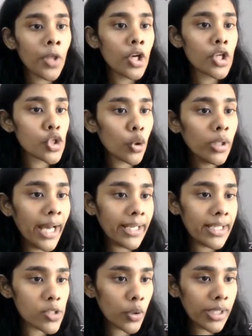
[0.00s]
So
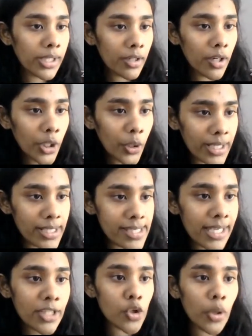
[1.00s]
here you can
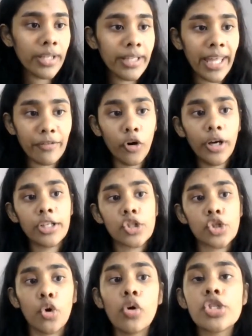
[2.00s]
see, so therefore it
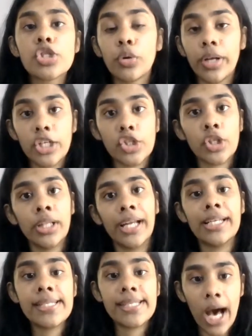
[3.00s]
shows duration, that
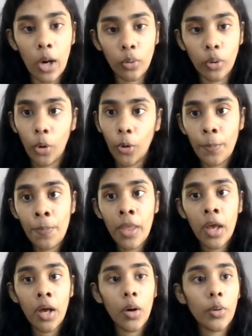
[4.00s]
is how long.
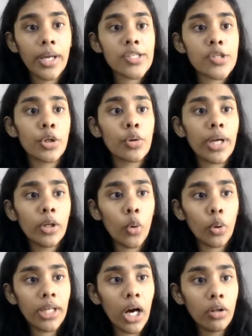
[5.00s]
Okay, so you can
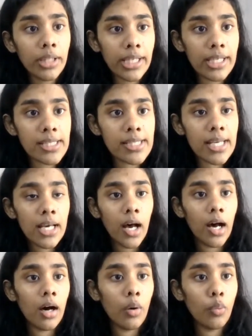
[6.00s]
note down these
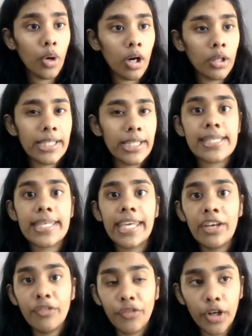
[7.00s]

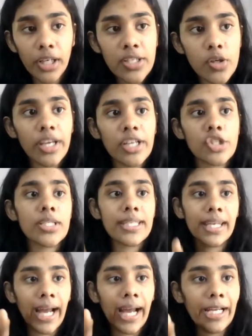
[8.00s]
keywords. Okay, just
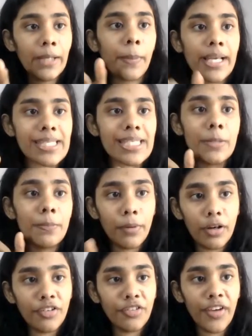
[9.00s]
write present
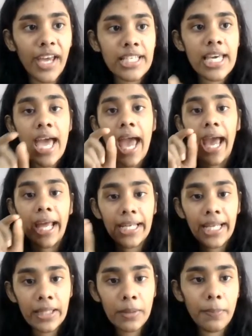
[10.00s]
perfect, and
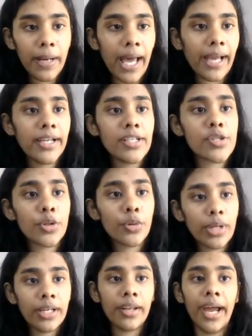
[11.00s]
in the brackets you
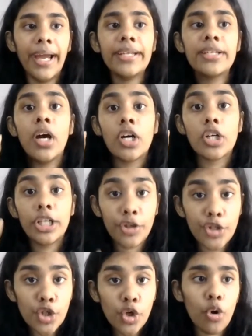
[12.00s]
can write, it
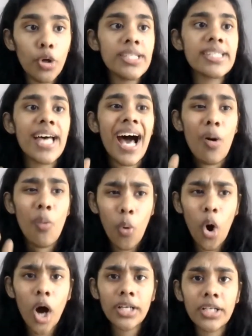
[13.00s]
shows
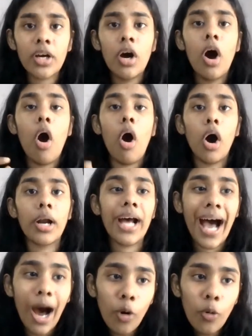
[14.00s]
what or
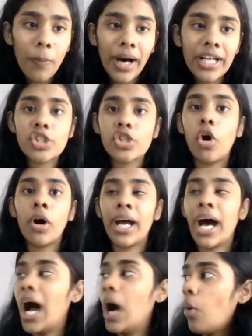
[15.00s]
how much or
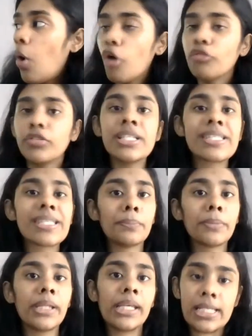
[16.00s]
how often
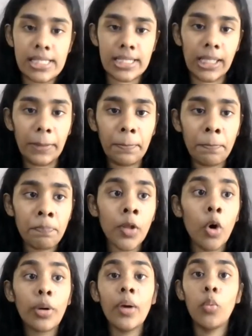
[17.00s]
something is done.
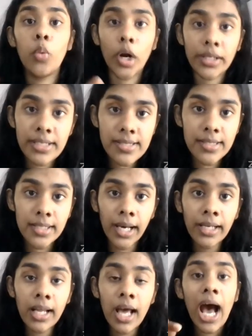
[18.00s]
Okay, what is
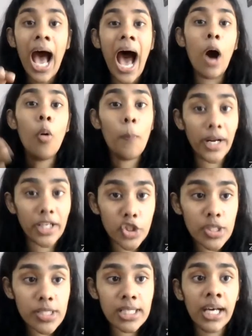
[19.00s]
done, how much
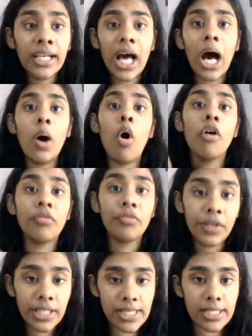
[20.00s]
is done, how
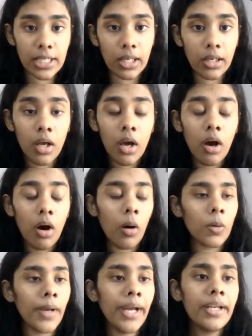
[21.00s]
often is done.
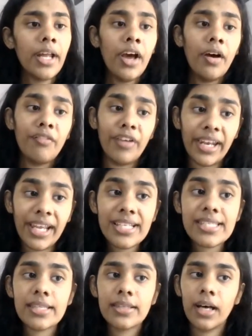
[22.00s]
All right.
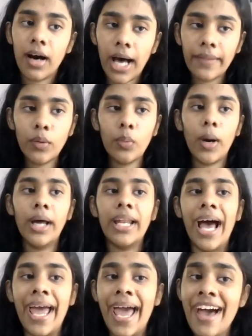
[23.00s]
Whereas the other one
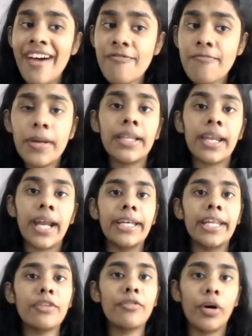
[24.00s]
I have been
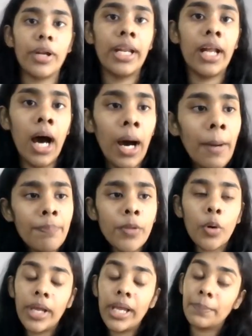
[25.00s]
writing for an hour.
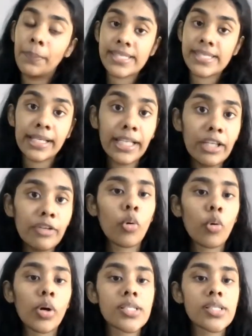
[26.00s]
Okay, it basically
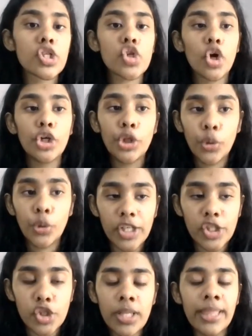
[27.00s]
focuses on
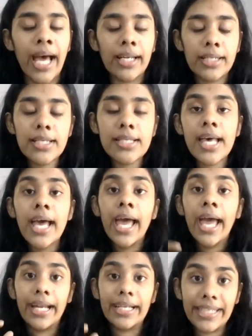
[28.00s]
duration, that is,
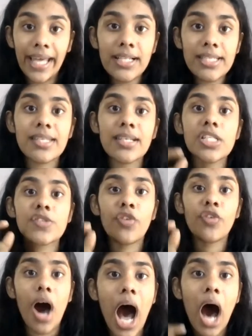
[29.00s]
it tells us
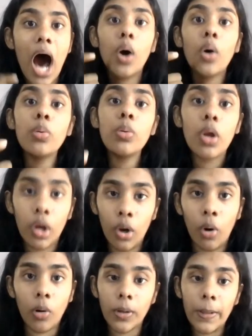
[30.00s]
for how
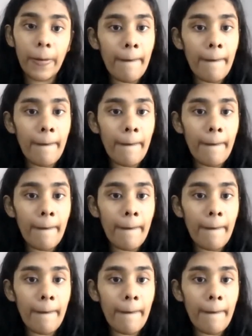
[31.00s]
long.